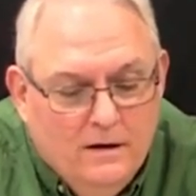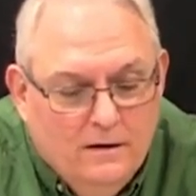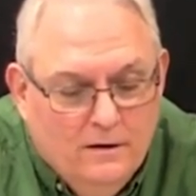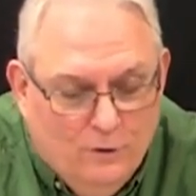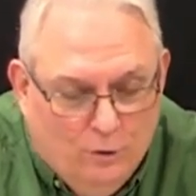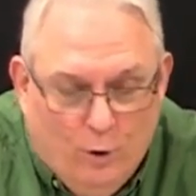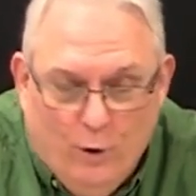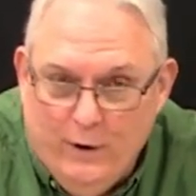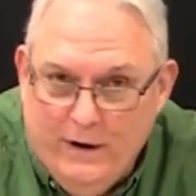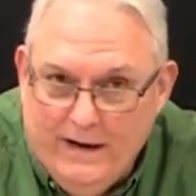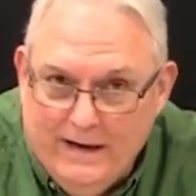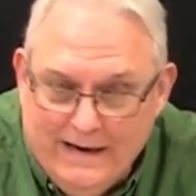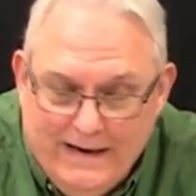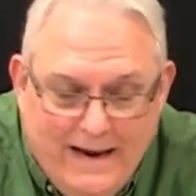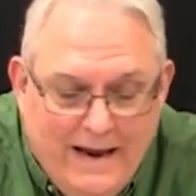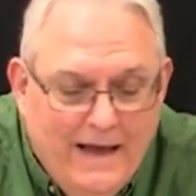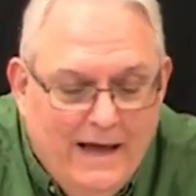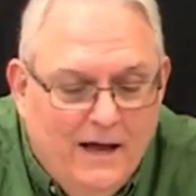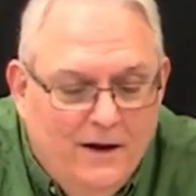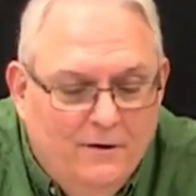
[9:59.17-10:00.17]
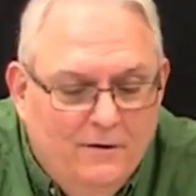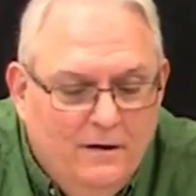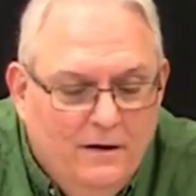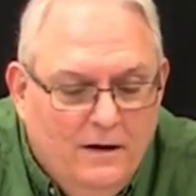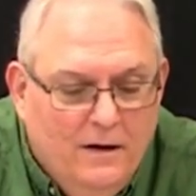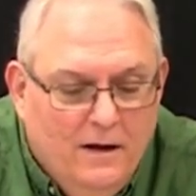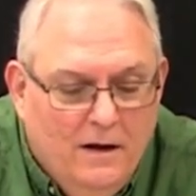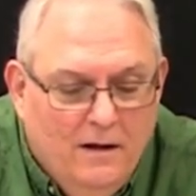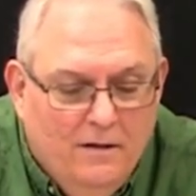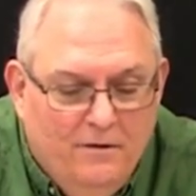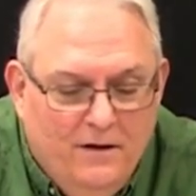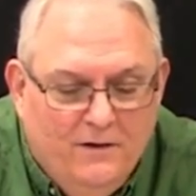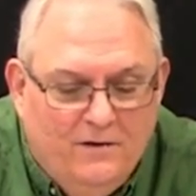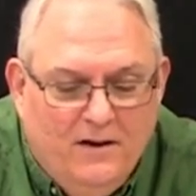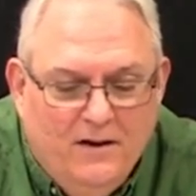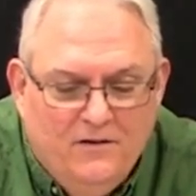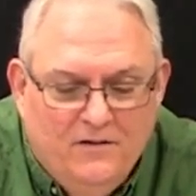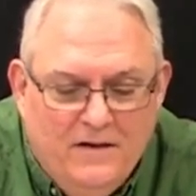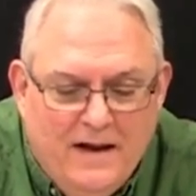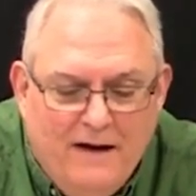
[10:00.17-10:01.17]
Quoting again, this
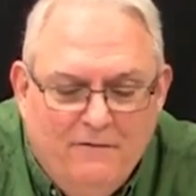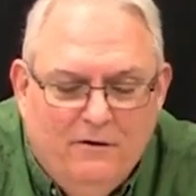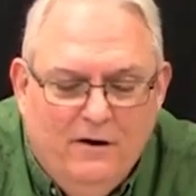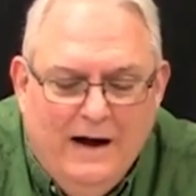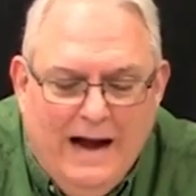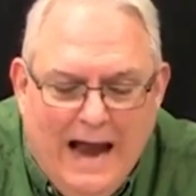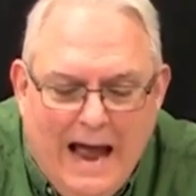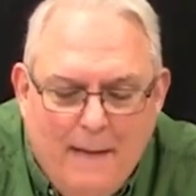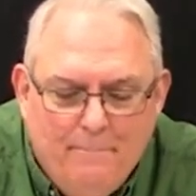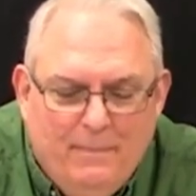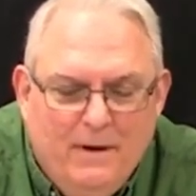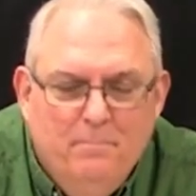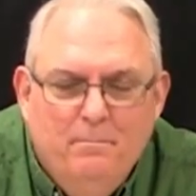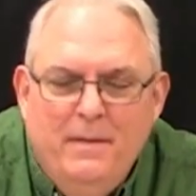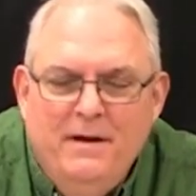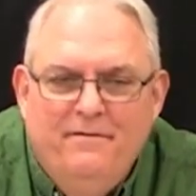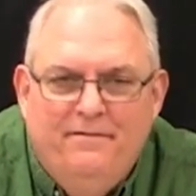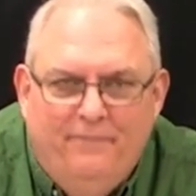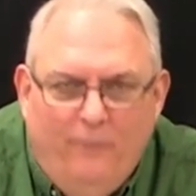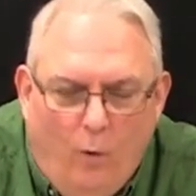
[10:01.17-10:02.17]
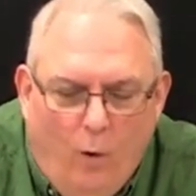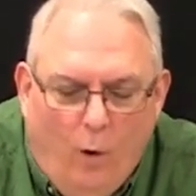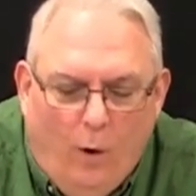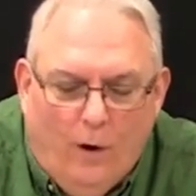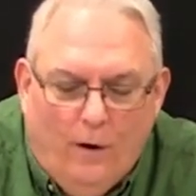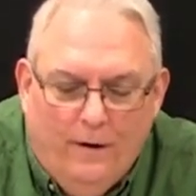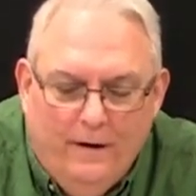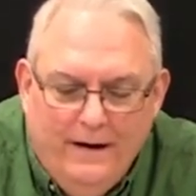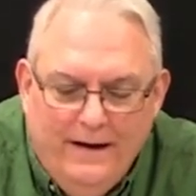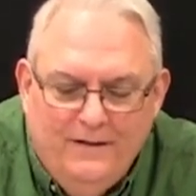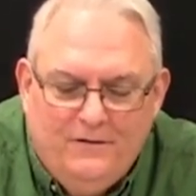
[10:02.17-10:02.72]
has never happened before. It's